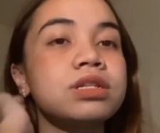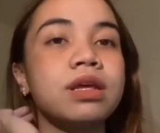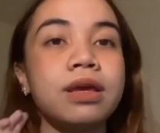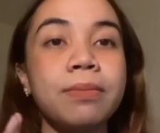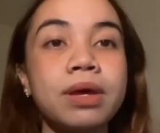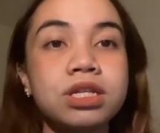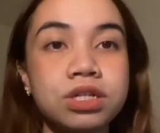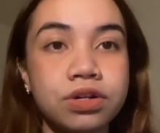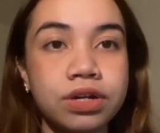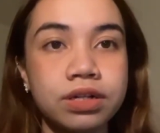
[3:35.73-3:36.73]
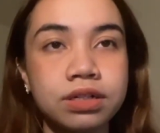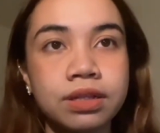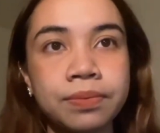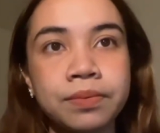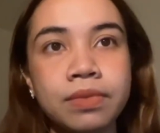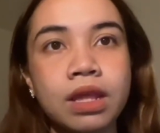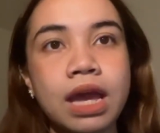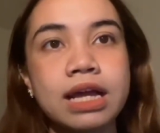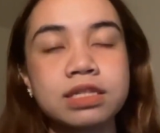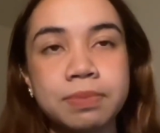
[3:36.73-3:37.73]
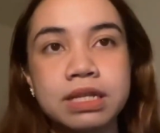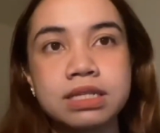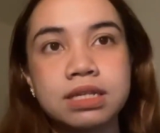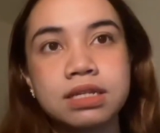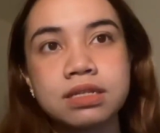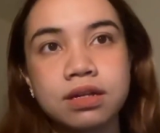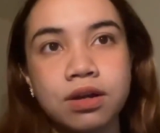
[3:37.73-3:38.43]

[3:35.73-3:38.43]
immaterial expenses